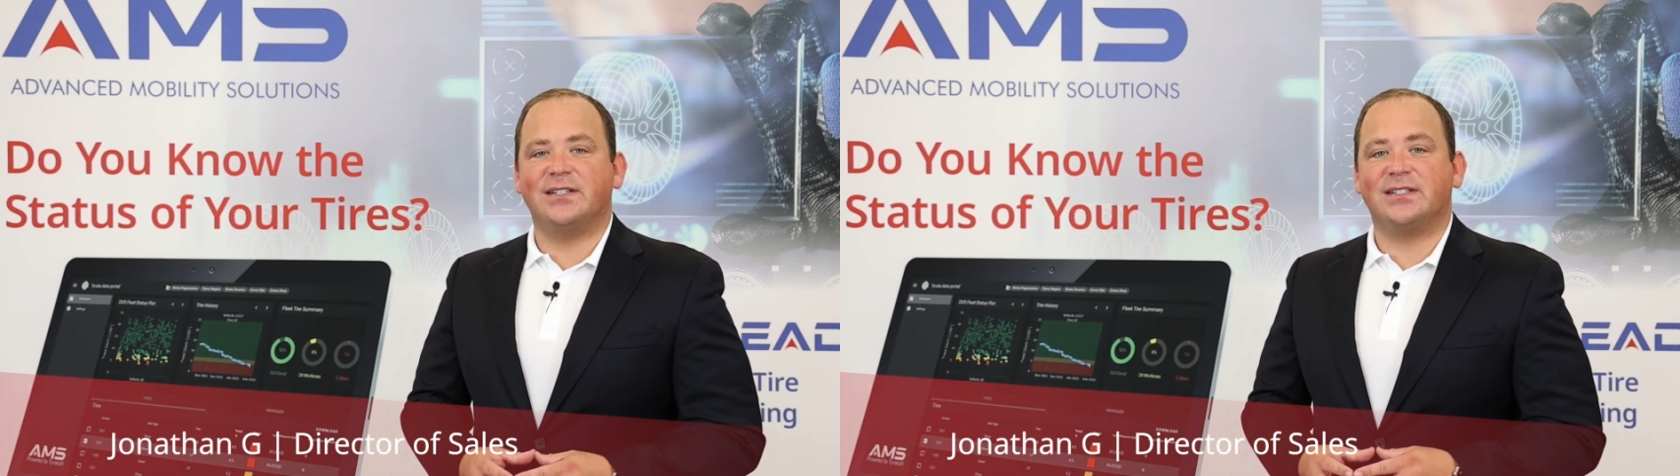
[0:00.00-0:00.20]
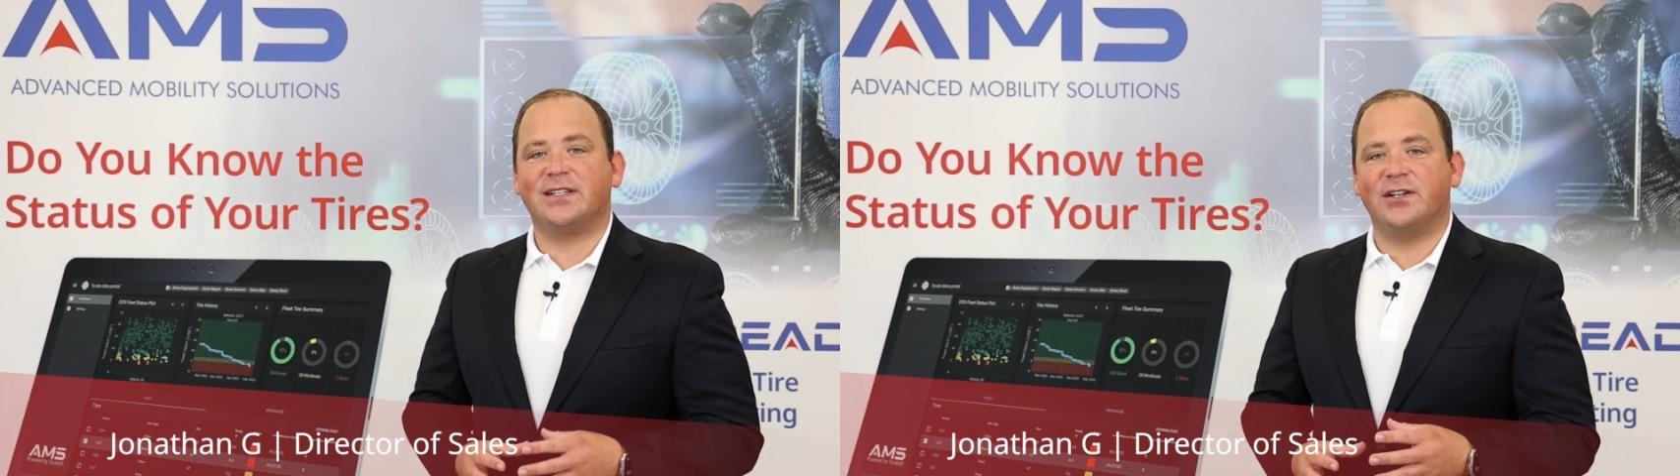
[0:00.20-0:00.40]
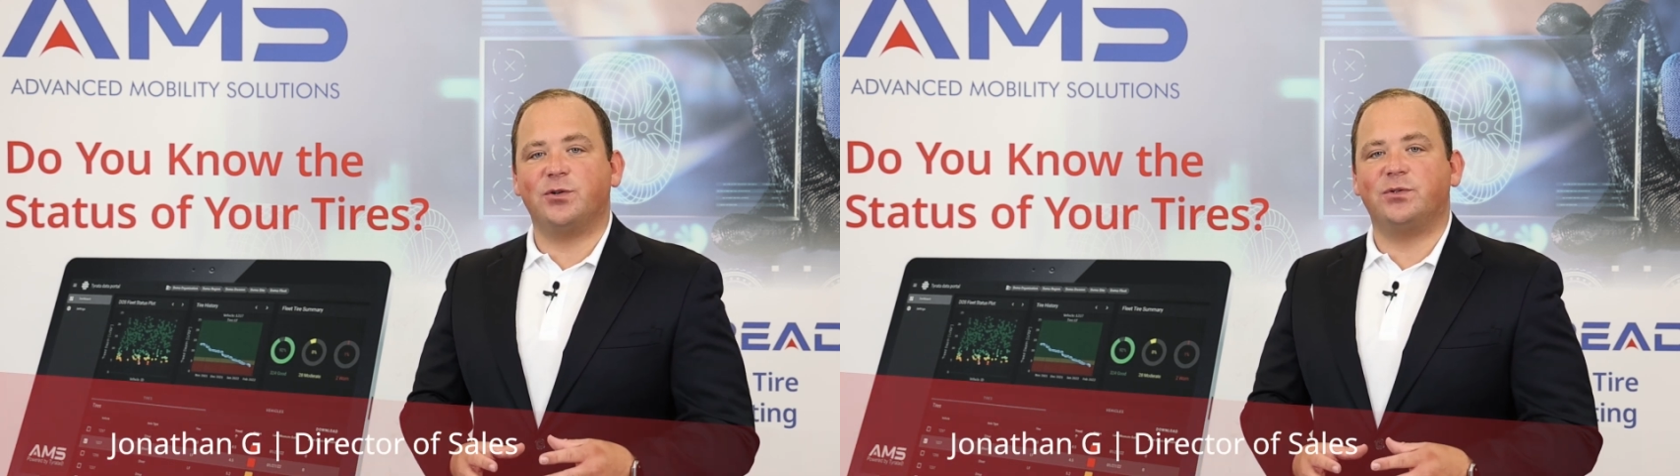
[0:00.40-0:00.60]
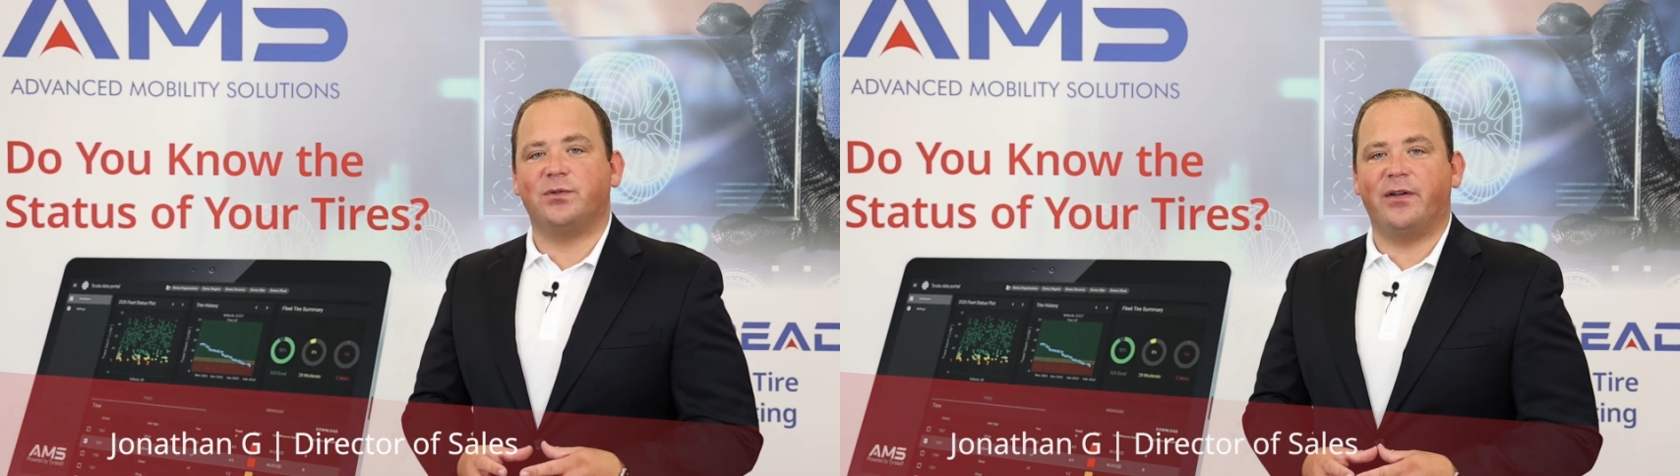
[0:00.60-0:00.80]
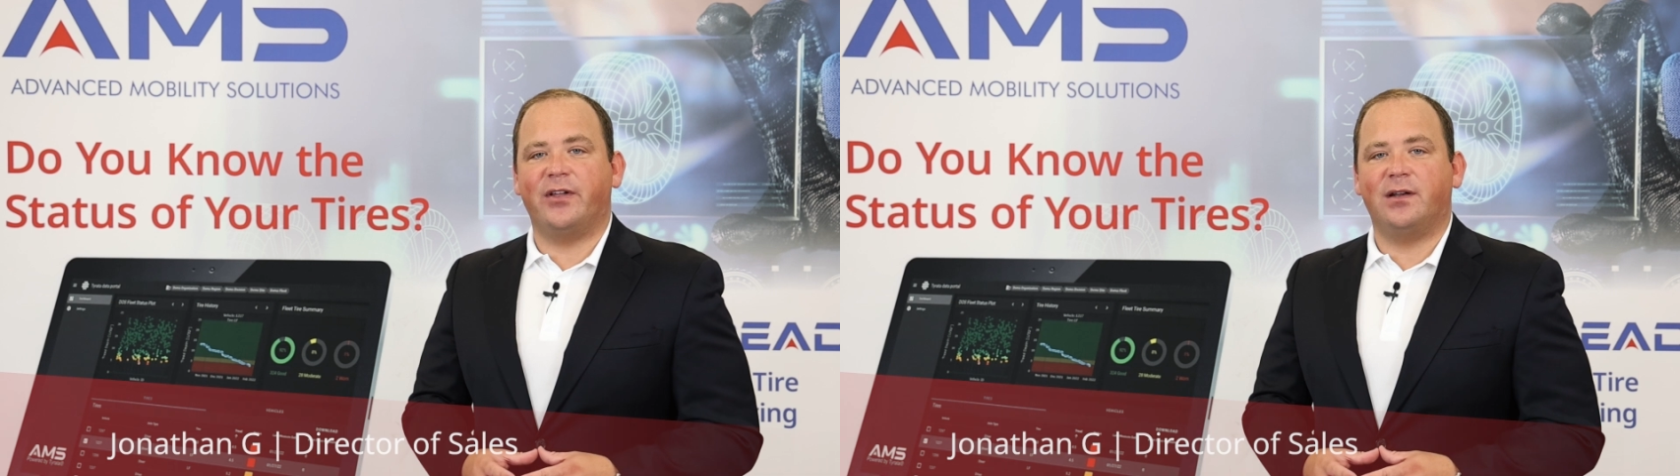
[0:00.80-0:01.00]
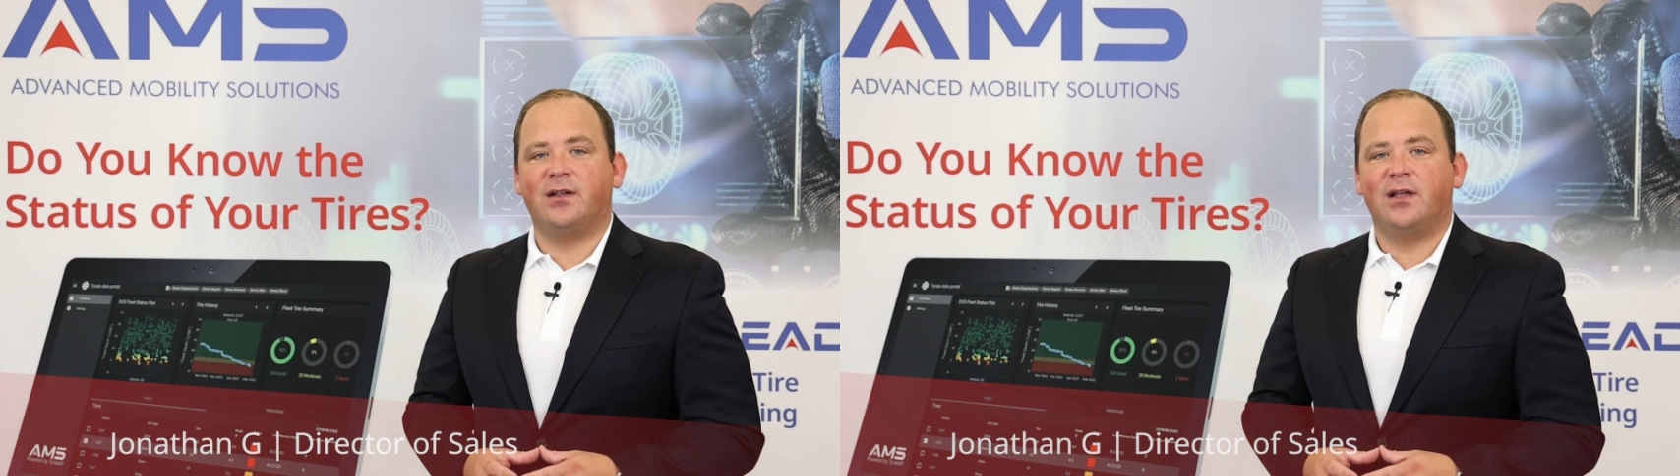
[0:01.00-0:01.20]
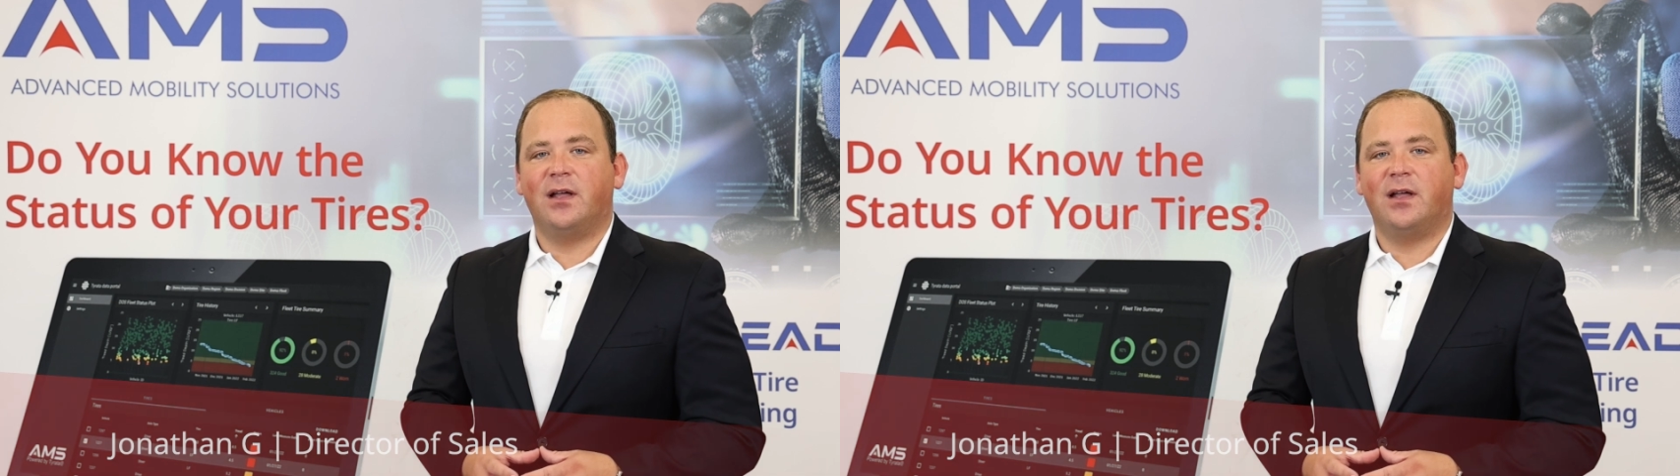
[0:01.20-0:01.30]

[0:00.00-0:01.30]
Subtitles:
is schedule-driven,